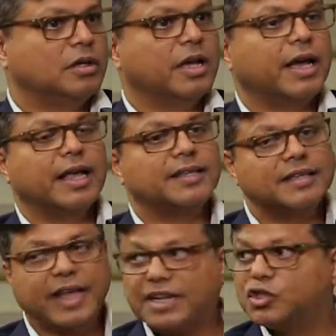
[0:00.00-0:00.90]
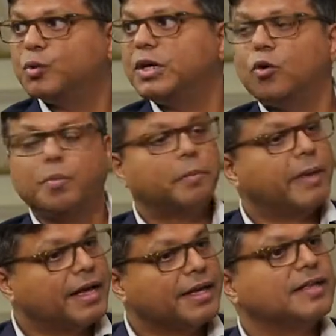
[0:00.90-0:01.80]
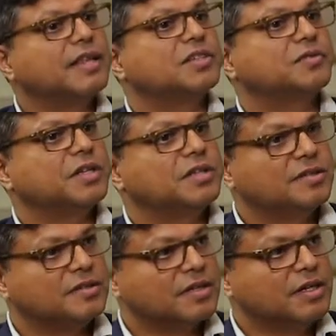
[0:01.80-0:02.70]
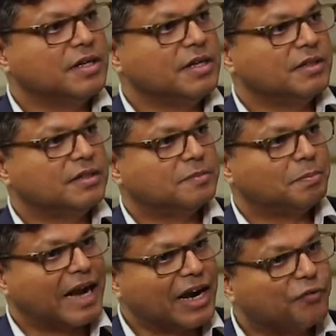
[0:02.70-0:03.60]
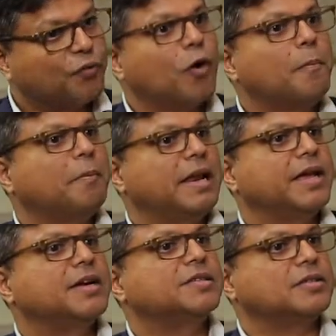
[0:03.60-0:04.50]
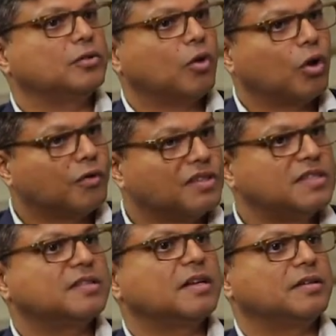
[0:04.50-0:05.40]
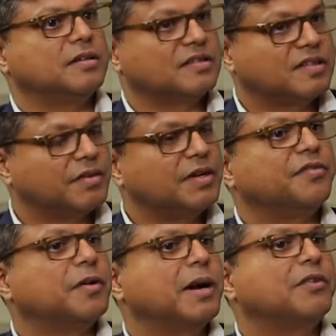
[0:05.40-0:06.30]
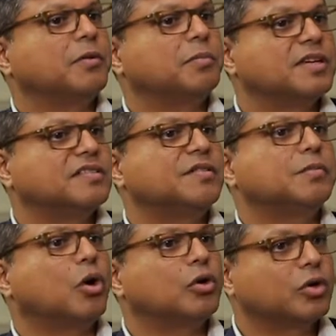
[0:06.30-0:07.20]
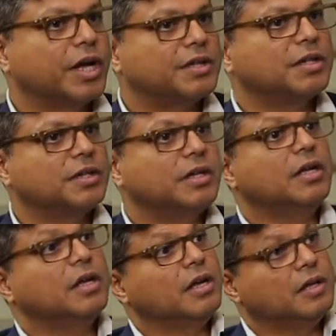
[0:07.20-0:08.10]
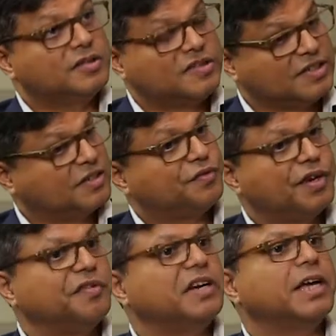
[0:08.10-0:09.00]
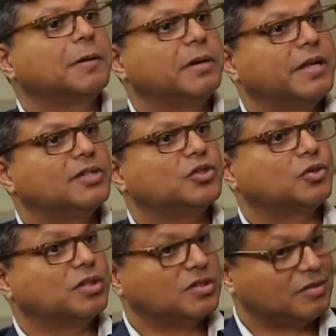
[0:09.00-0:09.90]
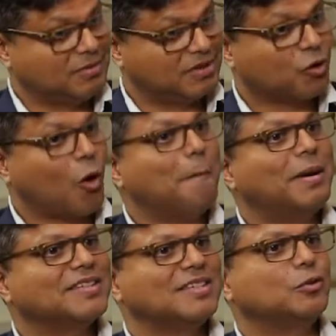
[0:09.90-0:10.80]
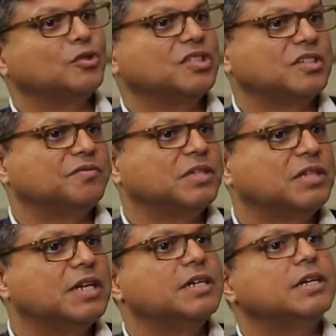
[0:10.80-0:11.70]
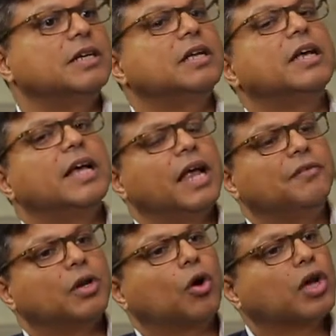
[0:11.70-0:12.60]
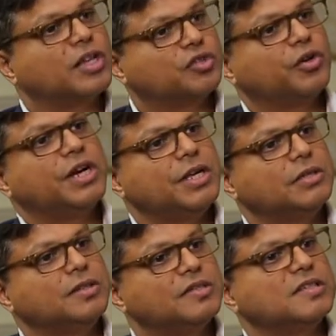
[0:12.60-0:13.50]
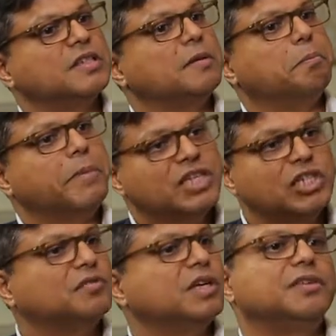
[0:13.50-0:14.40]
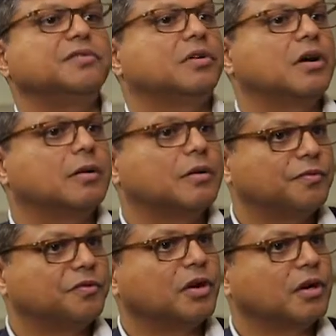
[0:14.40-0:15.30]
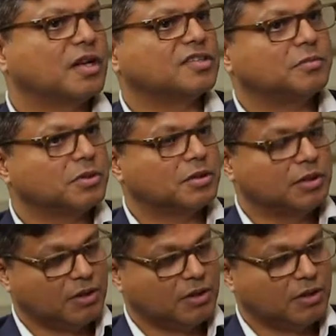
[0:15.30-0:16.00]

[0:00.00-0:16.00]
And I think that's where open banking, that's where this platform players, all of these, the 7 different platform players that we brought together, 6 different fintech players. So it's a complex ecosystem we created, and we are orchestrating this in a major way for our customer